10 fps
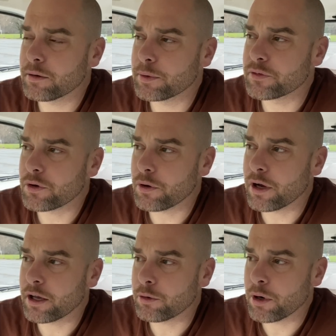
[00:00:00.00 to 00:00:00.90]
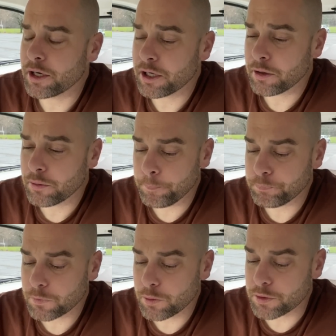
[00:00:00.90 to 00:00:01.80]
but it's called Haida Gwaii now,
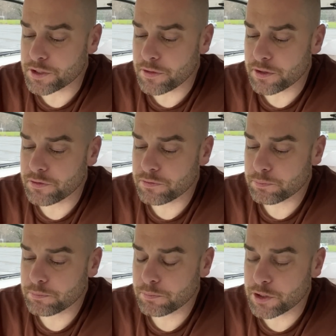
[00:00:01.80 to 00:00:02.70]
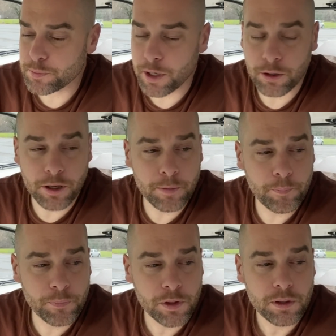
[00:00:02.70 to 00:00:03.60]
which I think's a much better name.
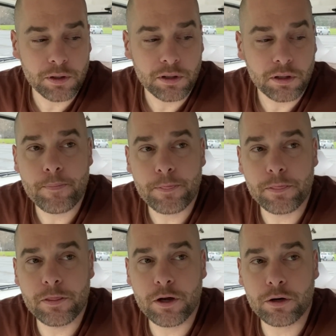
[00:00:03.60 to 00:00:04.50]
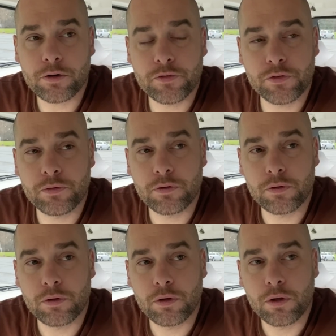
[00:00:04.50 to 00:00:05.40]
There's
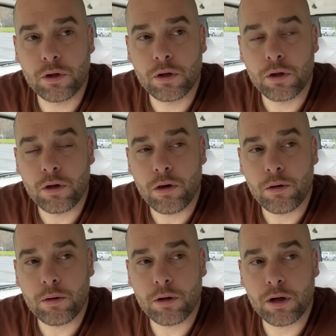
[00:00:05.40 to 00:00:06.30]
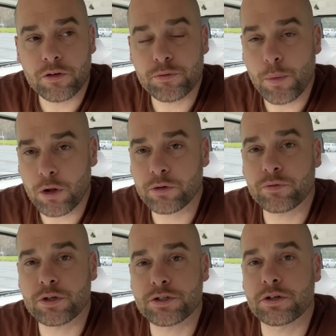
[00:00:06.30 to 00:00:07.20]
a smaller
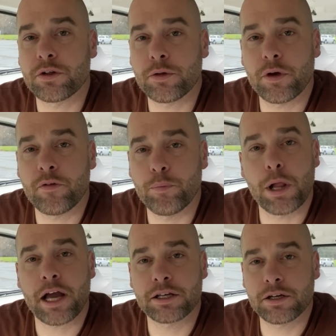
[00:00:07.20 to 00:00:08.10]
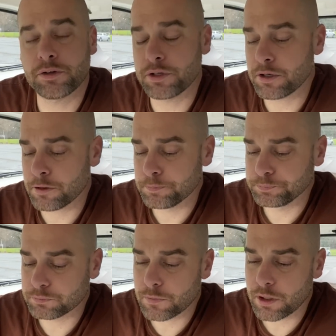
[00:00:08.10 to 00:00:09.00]
version of black-tailed deer.
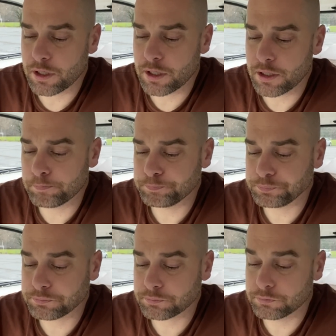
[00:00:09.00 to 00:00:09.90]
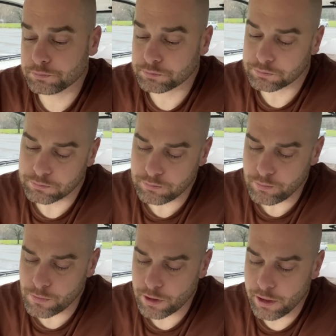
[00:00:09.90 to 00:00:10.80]
And
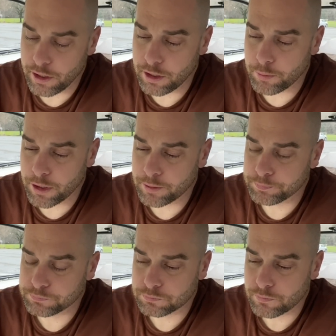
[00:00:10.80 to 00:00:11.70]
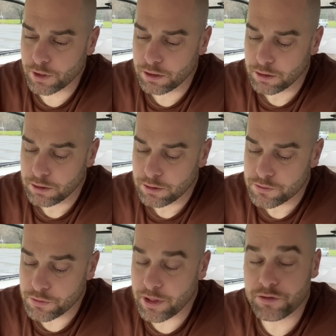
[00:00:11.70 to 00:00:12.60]
anyway,
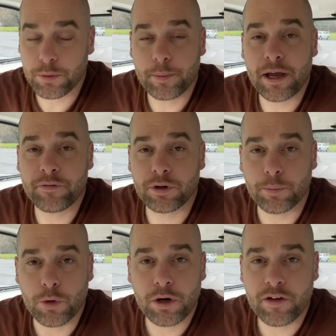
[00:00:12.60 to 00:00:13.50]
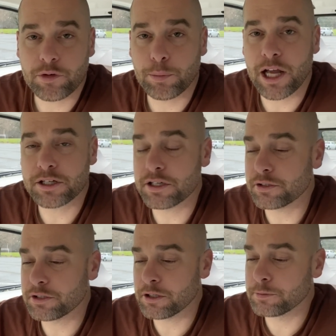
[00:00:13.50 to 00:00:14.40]
so that's what I'm after. I'm going after black-tailed deer.